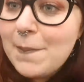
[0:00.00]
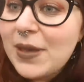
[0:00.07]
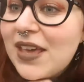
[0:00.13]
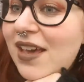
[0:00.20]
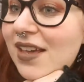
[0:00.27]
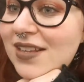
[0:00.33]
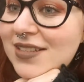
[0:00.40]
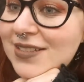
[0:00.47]

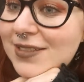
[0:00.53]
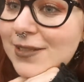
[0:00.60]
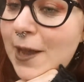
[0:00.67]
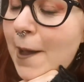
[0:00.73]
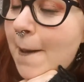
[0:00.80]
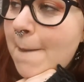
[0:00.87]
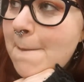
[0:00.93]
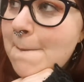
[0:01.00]
because,
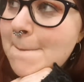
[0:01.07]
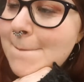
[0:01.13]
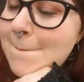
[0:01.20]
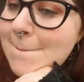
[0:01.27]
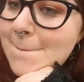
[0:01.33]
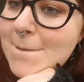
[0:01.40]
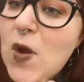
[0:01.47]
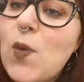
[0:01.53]

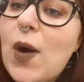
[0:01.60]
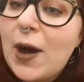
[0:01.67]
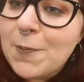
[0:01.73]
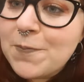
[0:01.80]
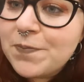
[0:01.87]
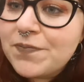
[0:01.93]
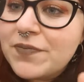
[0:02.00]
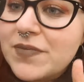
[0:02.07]
well,
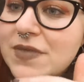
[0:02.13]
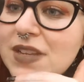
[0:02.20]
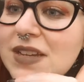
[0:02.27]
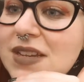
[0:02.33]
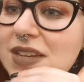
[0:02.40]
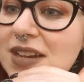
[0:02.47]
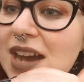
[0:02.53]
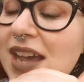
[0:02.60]

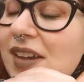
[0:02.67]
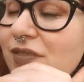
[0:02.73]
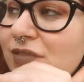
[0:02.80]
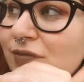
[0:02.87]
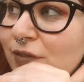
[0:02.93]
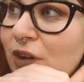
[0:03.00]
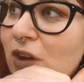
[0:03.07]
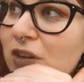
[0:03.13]
I
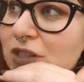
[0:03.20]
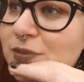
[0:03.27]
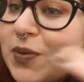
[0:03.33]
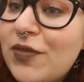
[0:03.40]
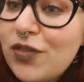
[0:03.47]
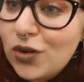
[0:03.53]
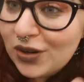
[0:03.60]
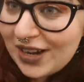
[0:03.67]
haven't vlogged
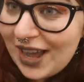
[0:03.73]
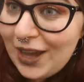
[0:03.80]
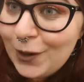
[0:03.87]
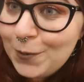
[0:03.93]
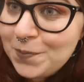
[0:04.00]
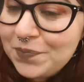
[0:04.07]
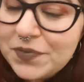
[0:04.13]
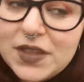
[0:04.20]
before now
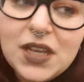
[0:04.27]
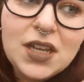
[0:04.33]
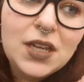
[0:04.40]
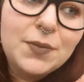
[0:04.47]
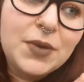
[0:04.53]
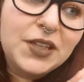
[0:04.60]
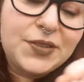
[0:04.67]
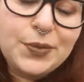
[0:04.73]

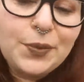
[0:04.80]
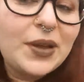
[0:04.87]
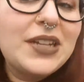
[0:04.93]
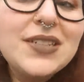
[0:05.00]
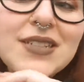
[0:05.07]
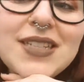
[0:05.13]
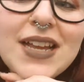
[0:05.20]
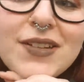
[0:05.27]
because we
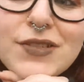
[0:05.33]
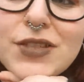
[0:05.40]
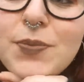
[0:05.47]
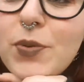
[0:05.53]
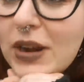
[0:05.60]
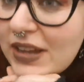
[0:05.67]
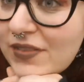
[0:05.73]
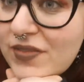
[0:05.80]
went down to
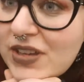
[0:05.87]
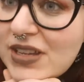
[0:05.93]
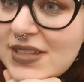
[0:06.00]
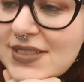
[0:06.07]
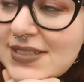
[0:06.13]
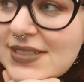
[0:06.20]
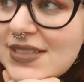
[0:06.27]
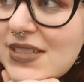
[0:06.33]

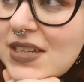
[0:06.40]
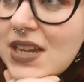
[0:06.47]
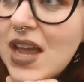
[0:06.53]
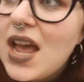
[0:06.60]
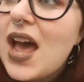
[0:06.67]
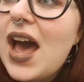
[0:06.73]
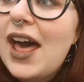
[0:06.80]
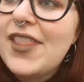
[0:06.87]
breakfast
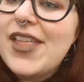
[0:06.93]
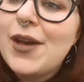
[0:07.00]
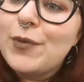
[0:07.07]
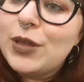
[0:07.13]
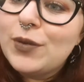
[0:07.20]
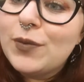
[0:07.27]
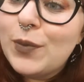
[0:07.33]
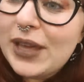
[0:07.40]
and then
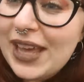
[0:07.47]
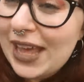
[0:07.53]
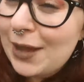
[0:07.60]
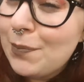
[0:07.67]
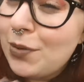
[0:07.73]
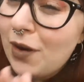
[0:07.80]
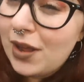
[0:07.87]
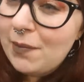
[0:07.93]
we
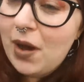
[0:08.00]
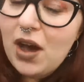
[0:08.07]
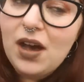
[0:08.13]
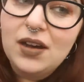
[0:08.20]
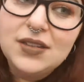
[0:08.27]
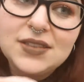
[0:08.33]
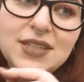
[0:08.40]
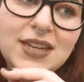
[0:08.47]
hit
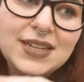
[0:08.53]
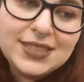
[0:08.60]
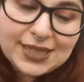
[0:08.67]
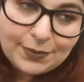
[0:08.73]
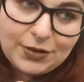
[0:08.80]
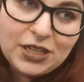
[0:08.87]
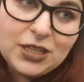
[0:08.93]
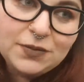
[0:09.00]
Primark and
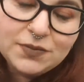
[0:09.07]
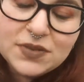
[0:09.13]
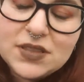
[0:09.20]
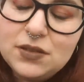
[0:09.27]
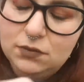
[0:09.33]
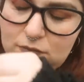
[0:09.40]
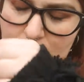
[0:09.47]
Debenhams.